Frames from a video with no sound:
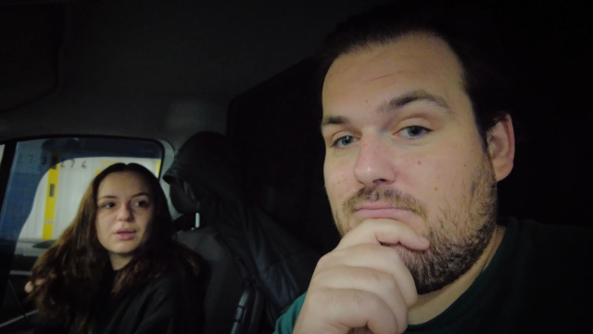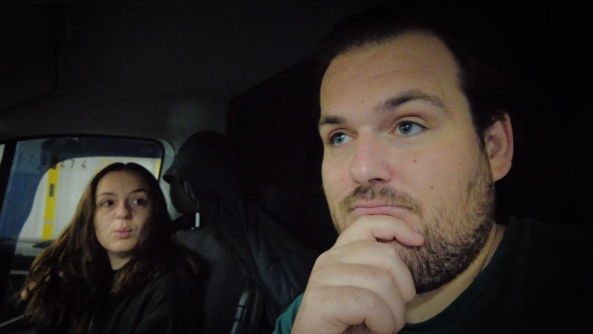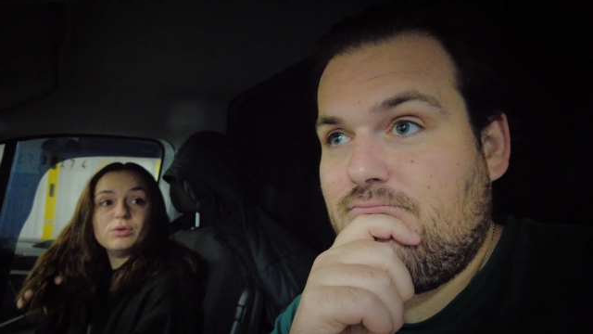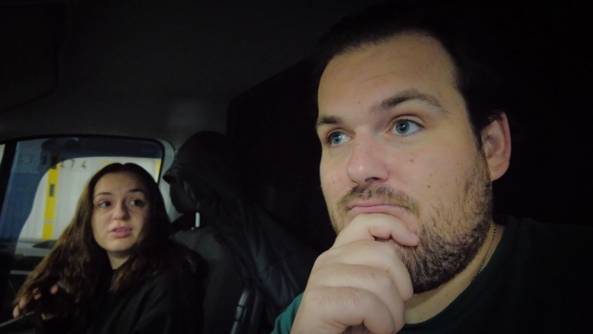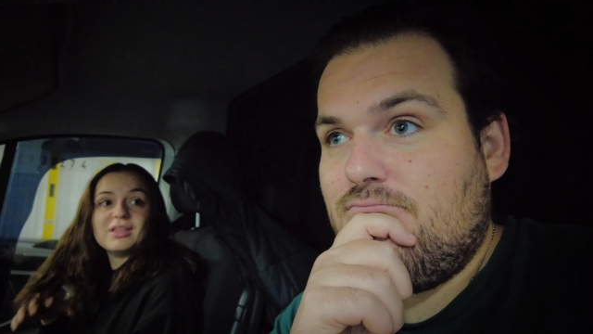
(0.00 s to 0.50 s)

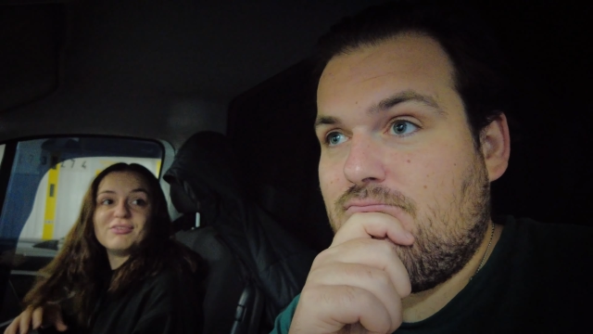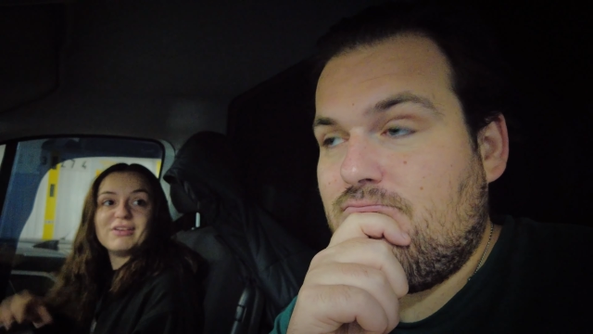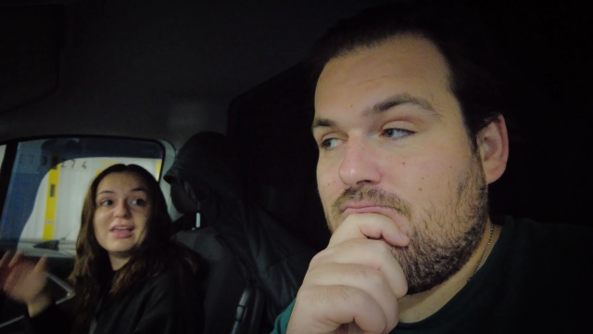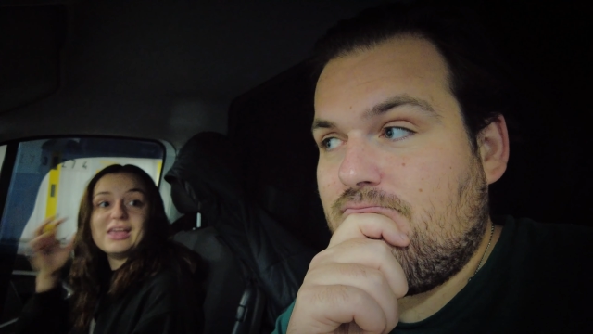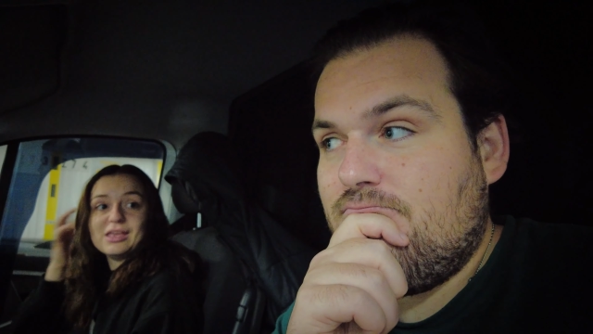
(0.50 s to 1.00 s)
Speaker 1: We'd done
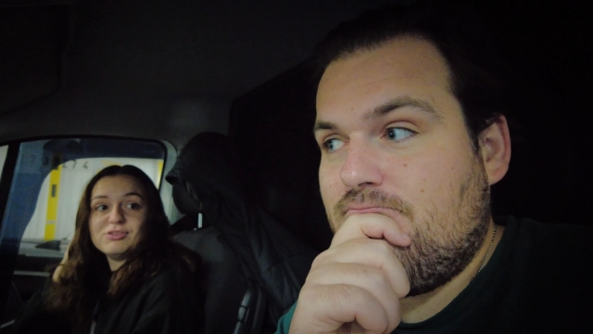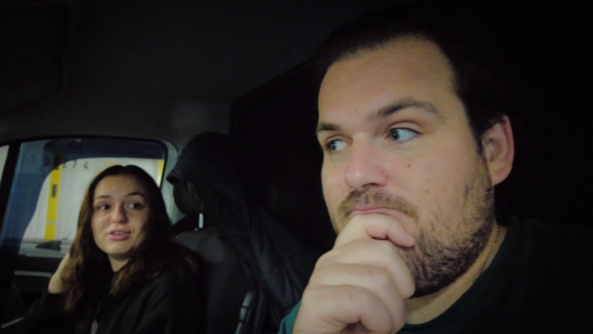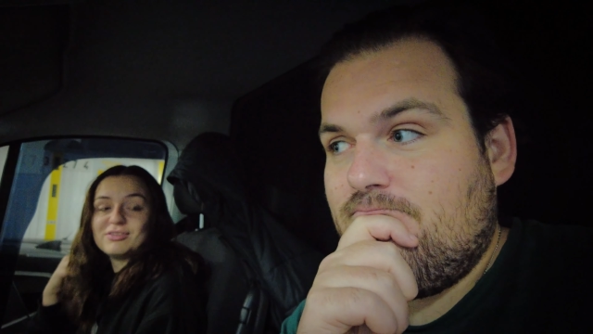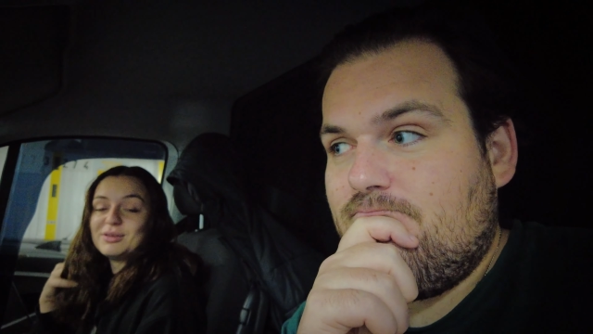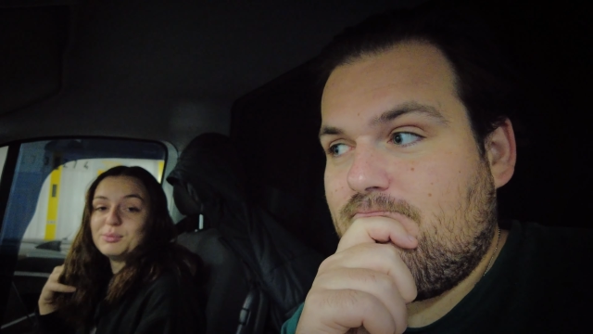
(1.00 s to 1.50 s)
that for
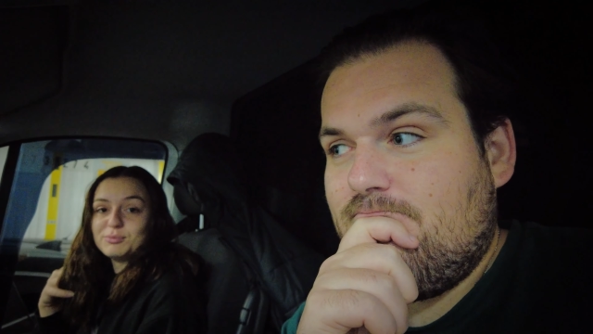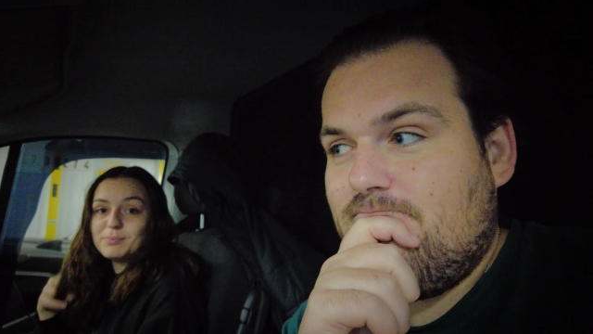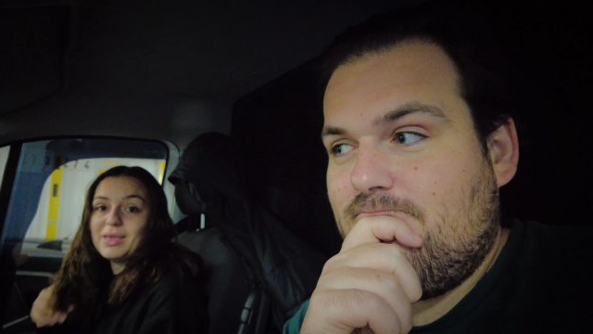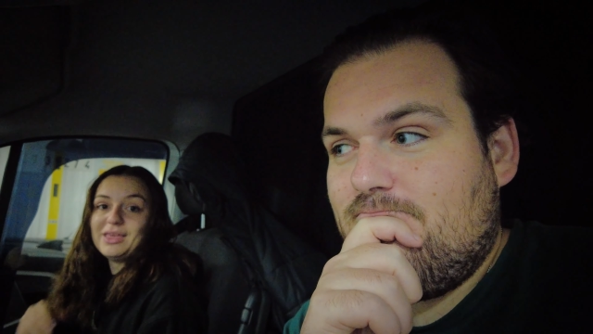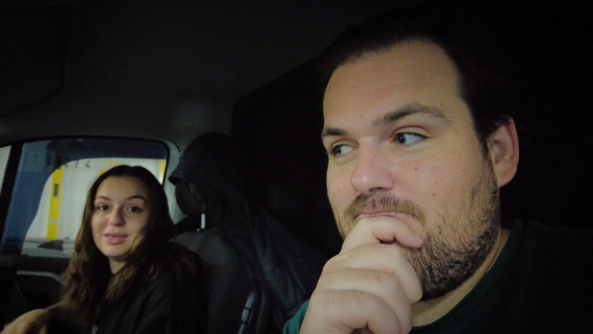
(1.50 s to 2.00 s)
ages, and it was
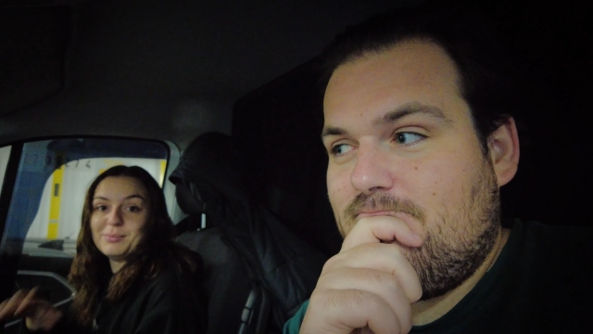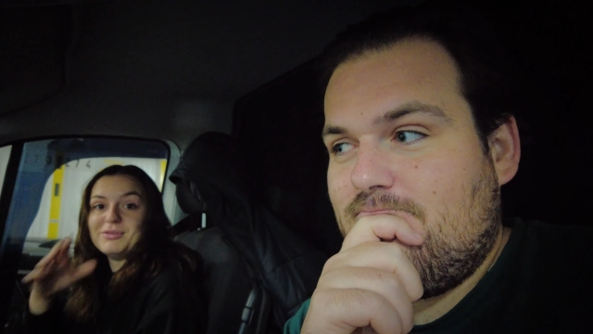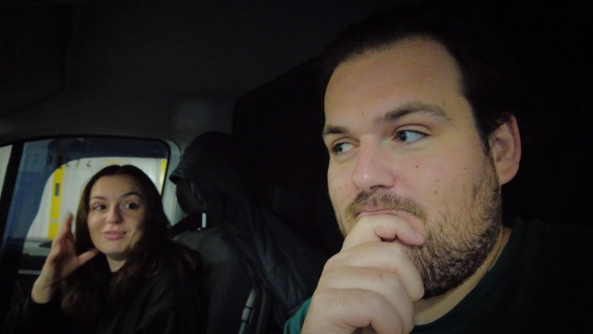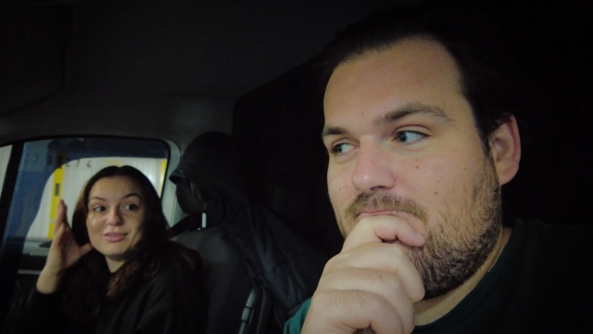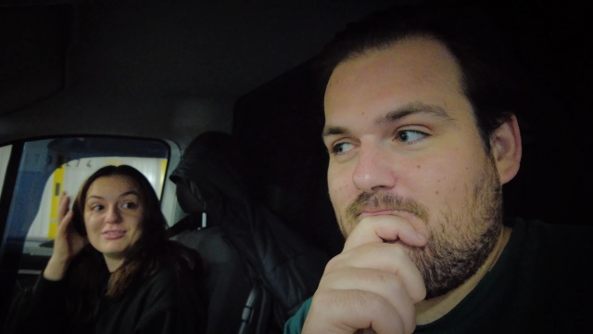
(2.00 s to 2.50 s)
making
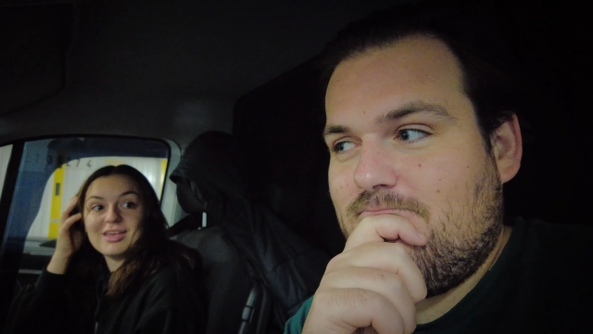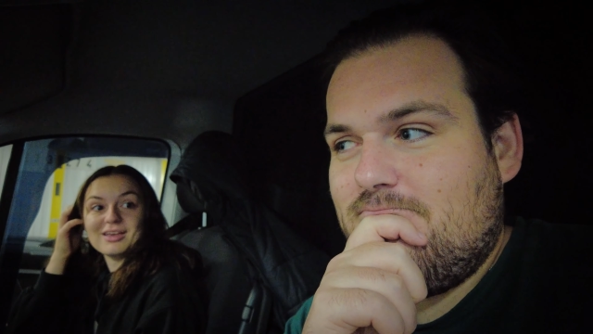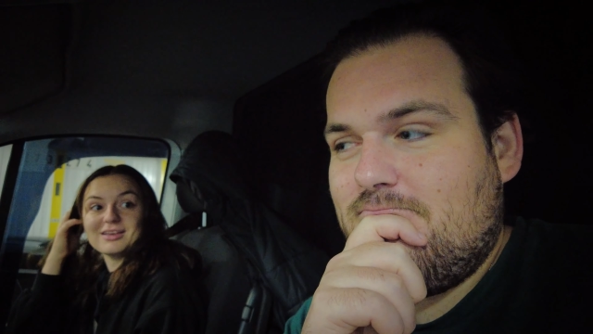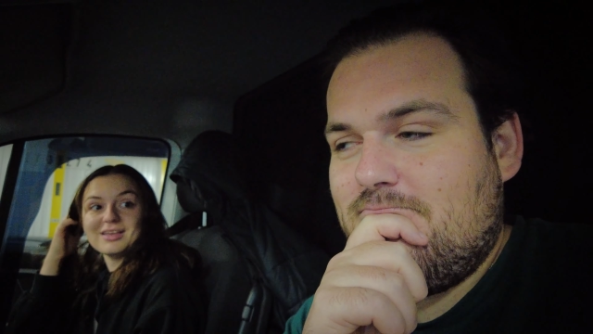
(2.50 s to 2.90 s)
me feel sick.